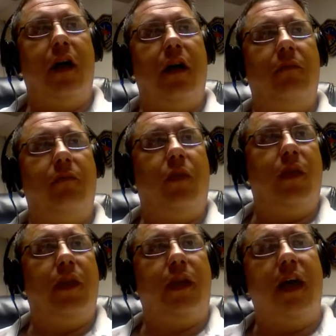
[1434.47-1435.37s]
one of the
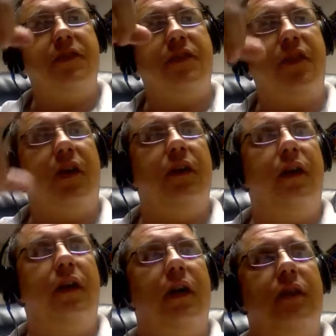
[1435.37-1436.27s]
guys that's on
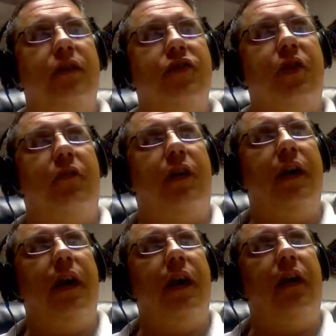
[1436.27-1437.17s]
the show right
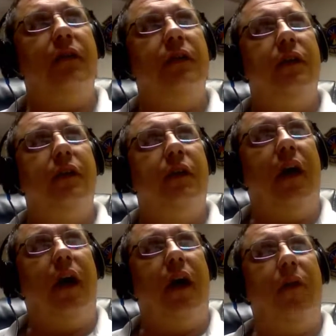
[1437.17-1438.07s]
now,
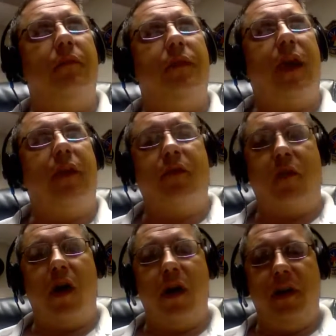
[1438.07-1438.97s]
Kevin
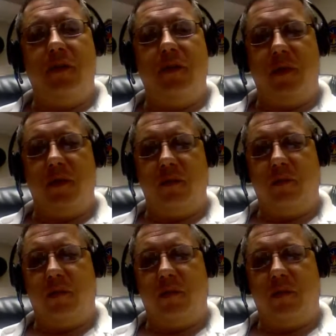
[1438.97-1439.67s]
Ryan, he's with Baltimore.